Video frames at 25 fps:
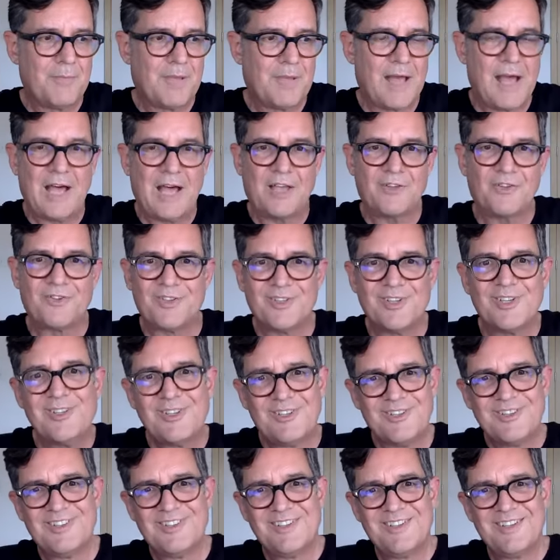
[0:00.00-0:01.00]

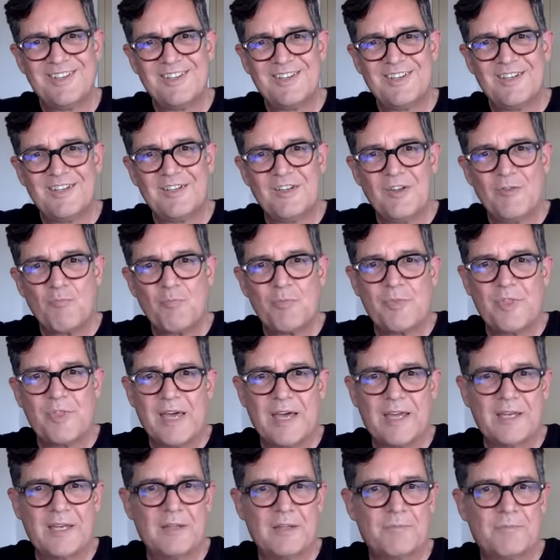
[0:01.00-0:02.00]
hostile
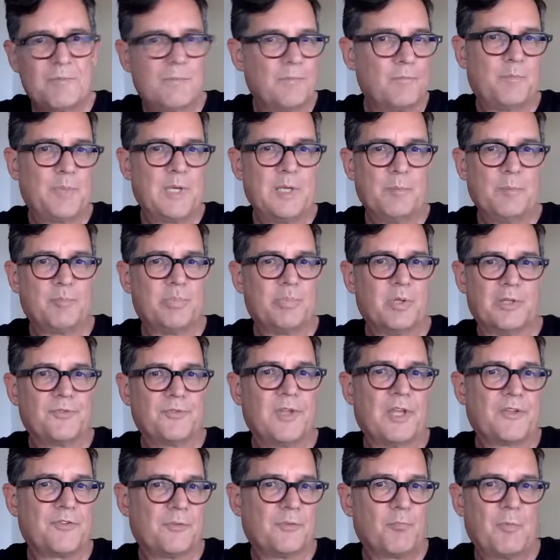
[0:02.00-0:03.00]
that
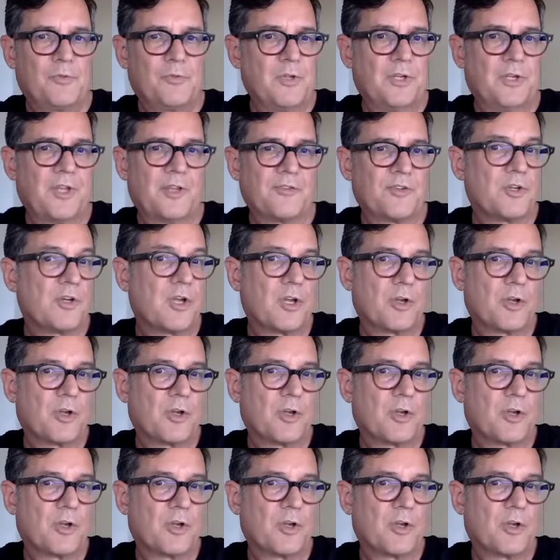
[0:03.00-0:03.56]
it doesn't